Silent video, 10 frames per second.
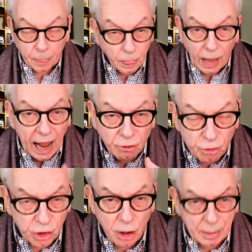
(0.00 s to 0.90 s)
and
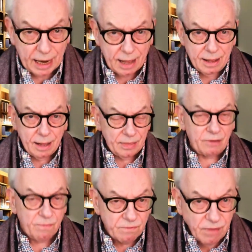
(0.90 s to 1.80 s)
Germany this
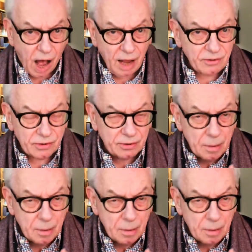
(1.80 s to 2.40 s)
vast